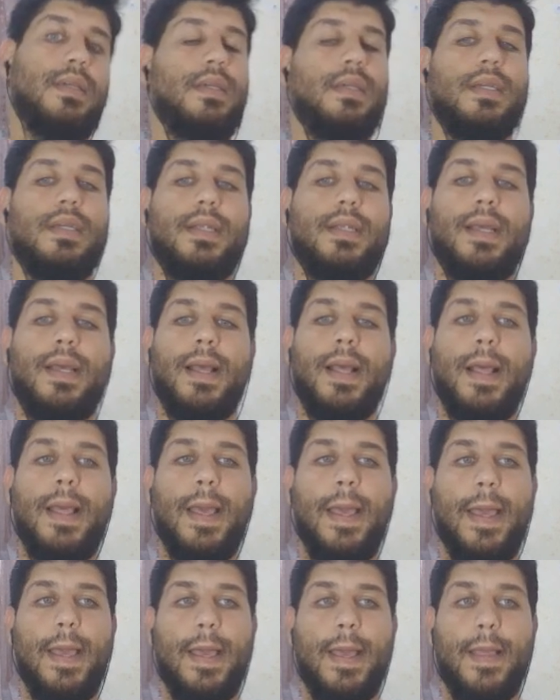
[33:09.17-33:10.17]
here
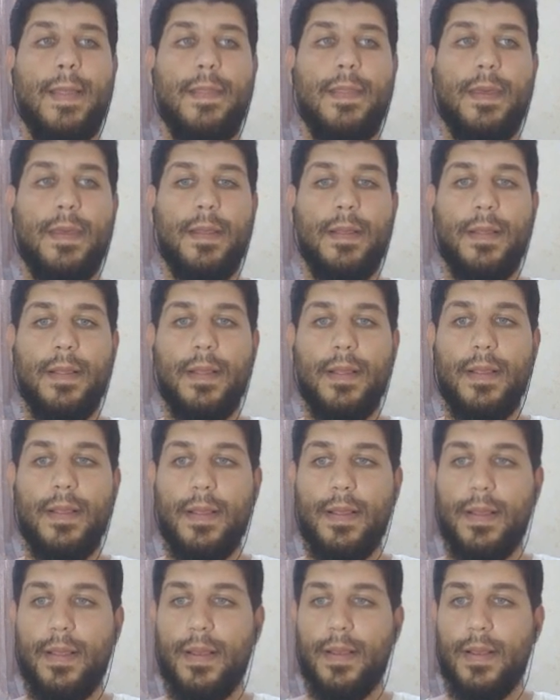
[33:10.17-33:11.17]
and
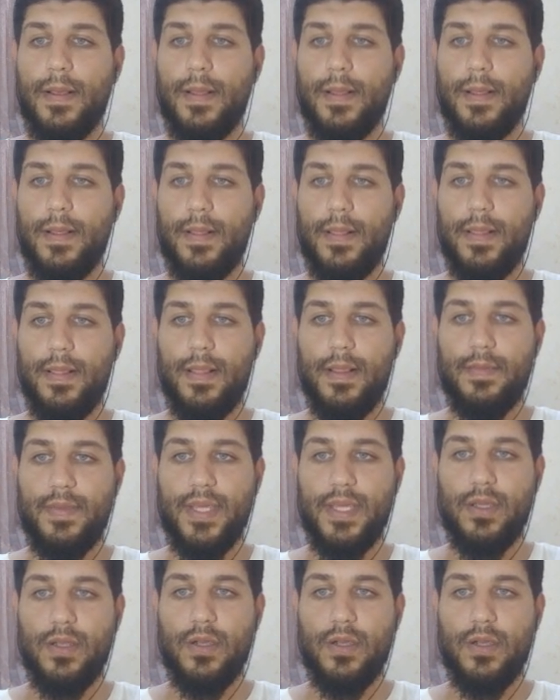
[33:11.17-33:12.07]
let me